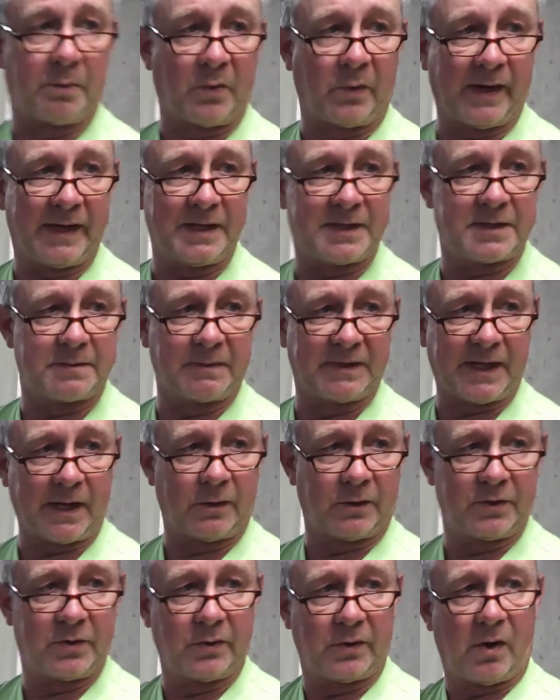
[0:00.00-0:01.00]
points, but they
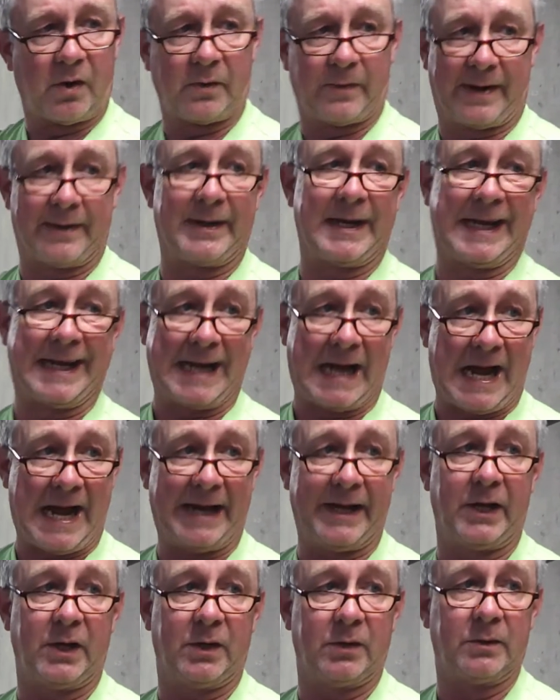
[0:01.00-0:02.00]
don't do it all the way around like I
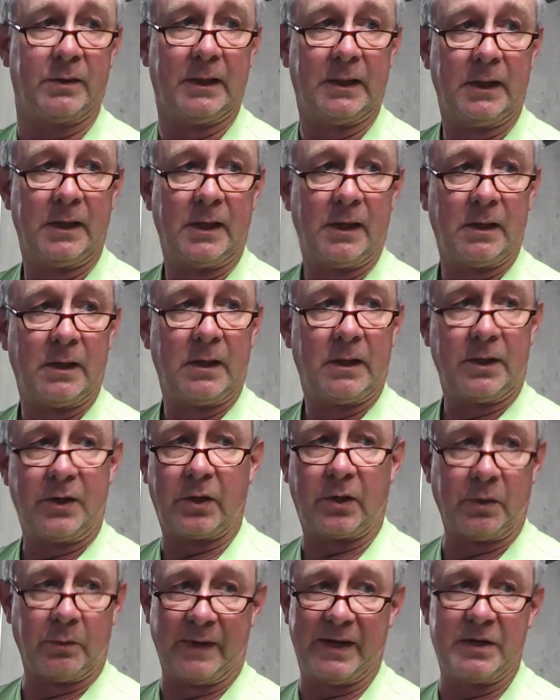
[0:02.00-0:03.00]
do. You
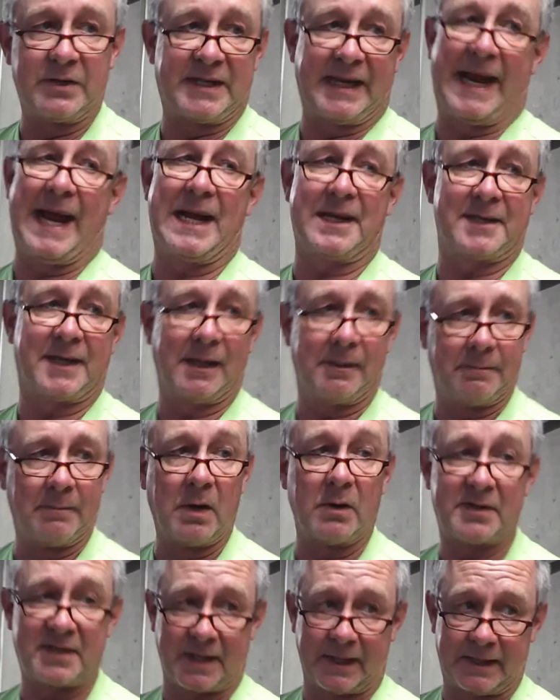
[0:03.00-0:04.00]
can reuse the gasket
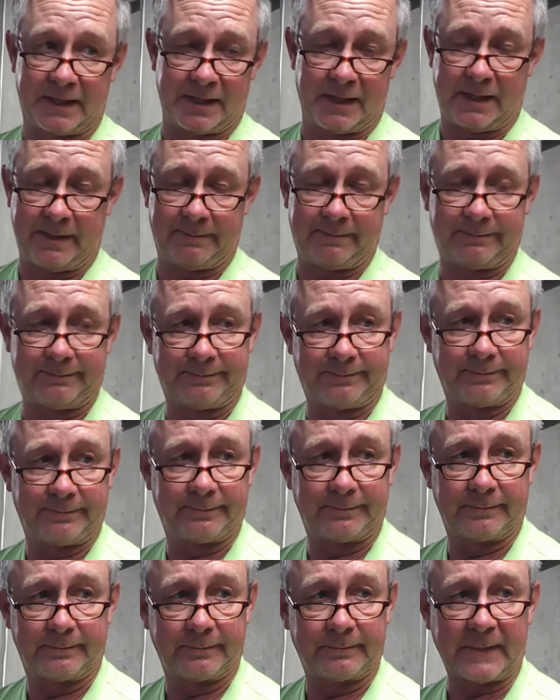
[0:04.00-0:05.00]
most of the time.
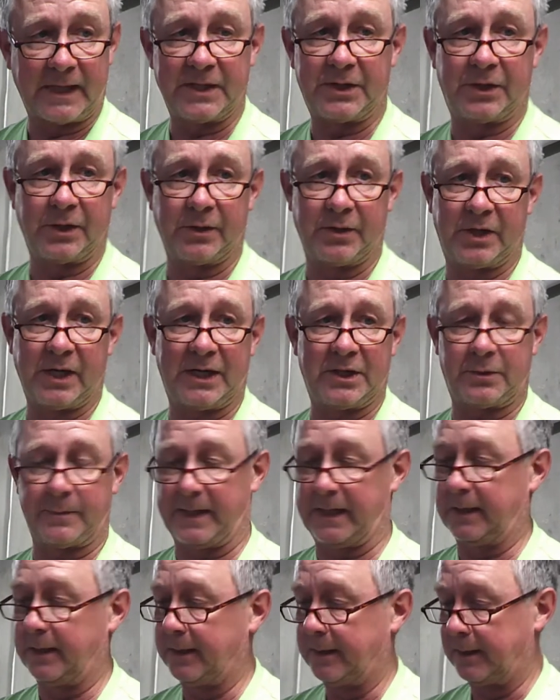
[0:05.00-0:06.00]
It's your
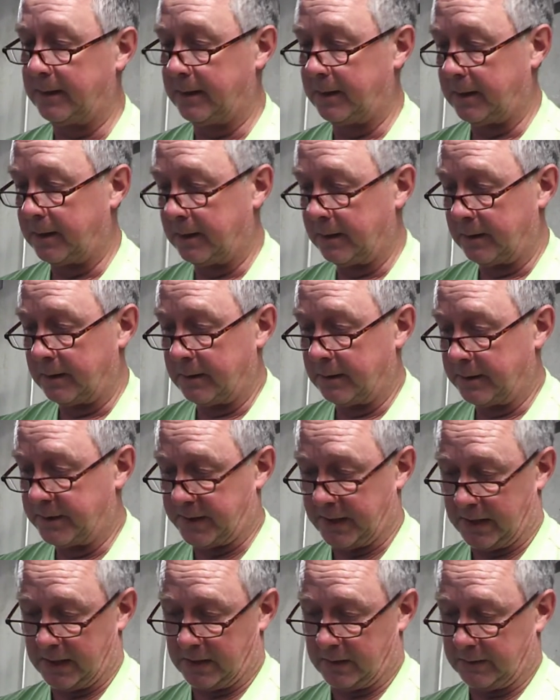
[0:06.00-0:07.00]
judgment.
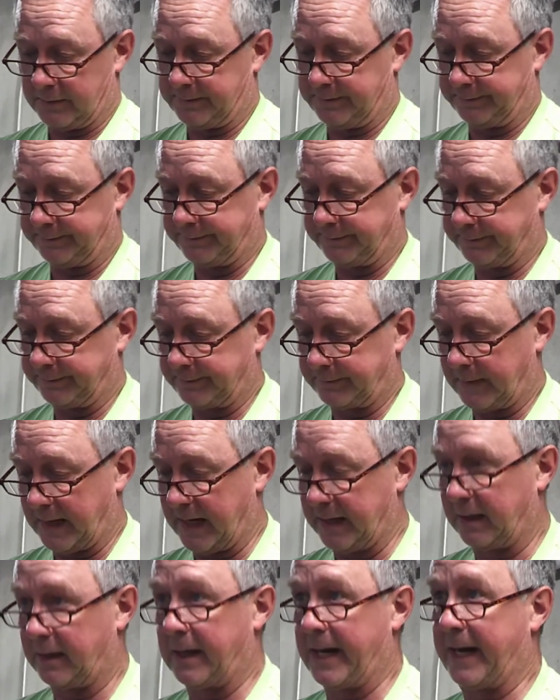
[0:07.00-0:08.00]
So,
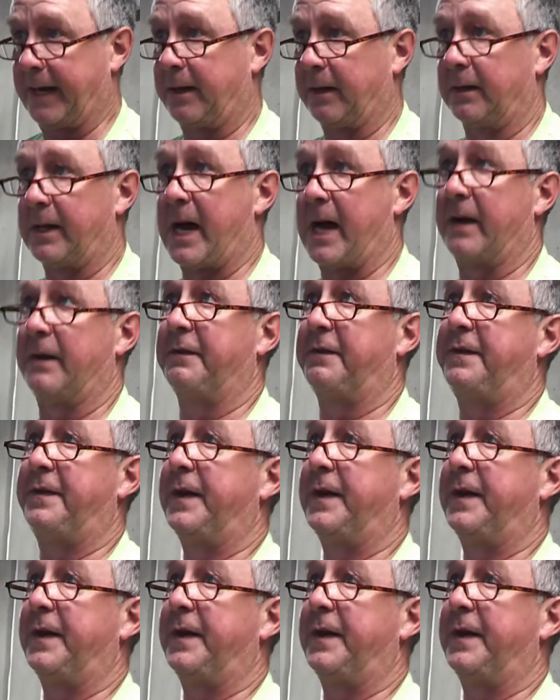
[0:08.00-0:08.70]
and like a lot of,